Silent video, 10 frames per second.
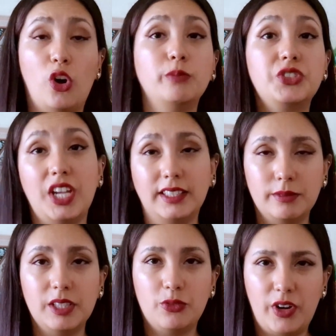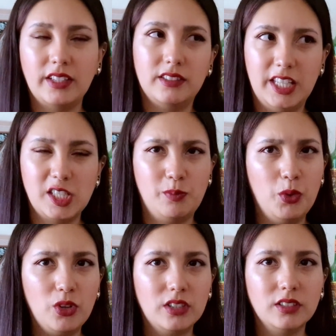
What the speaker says: objectively rate this book,